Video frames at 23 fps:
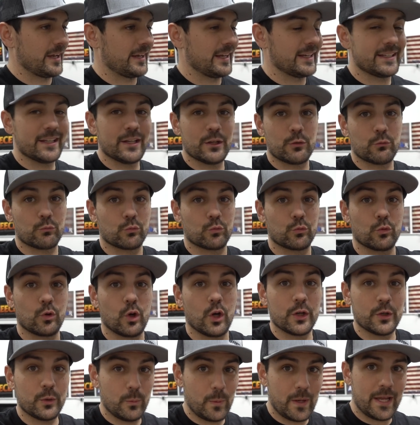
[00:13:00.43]
down. It didn't
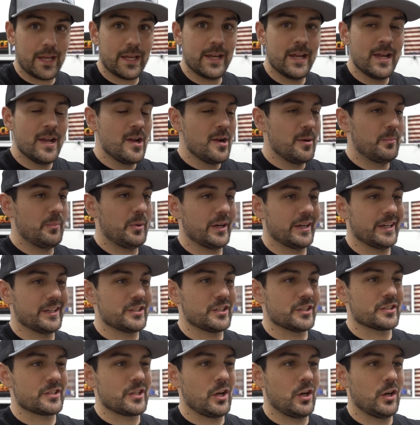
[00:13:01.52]
run away, but it
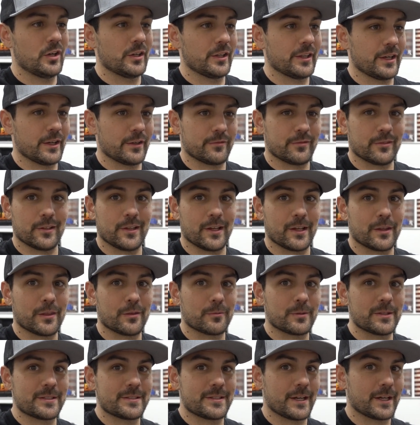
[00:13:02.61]
just hung there for like
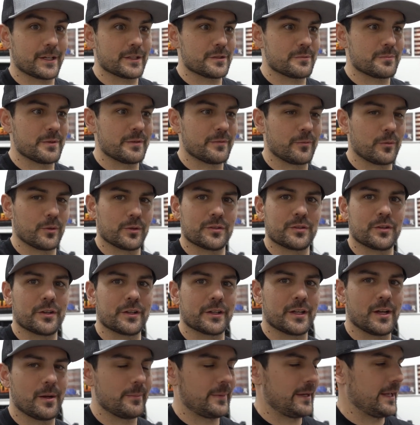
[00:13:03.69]
3 seconds before it started
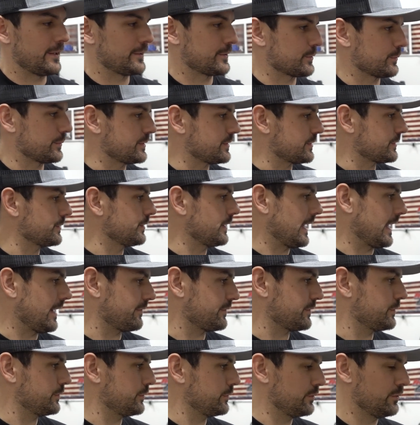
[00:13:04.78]
to come down. So we still have
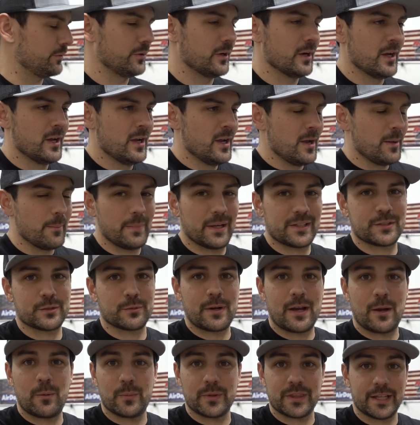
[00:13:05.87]
to mess
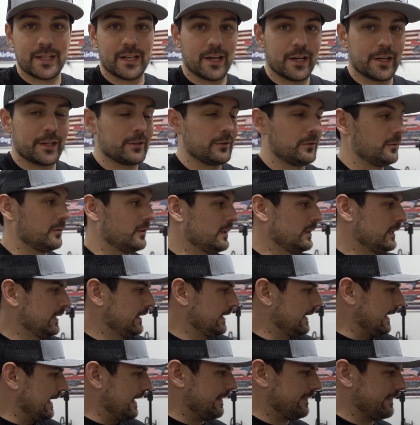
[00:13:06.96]
around with the idle
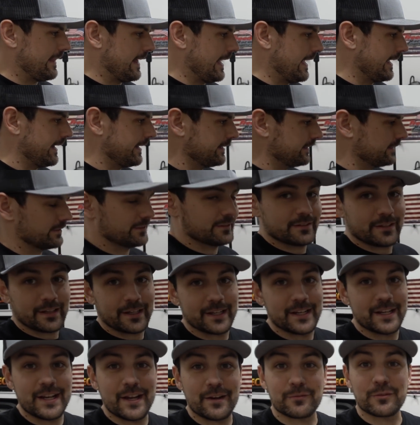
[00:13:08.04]
and that. It's like a
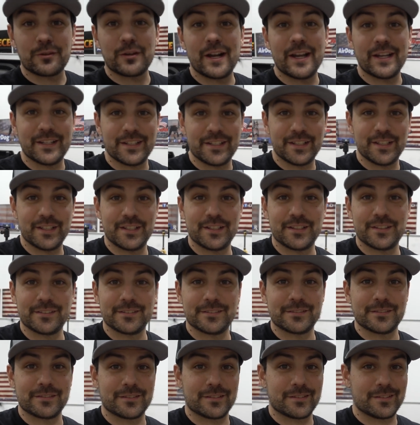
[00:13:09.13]

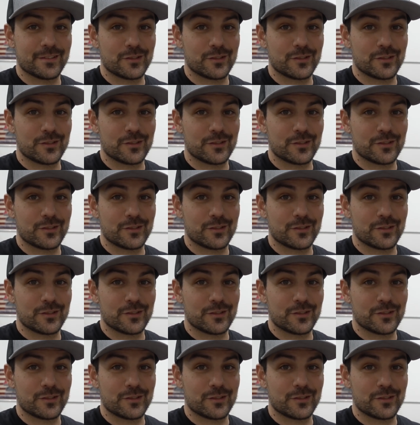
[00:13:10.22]
never-ending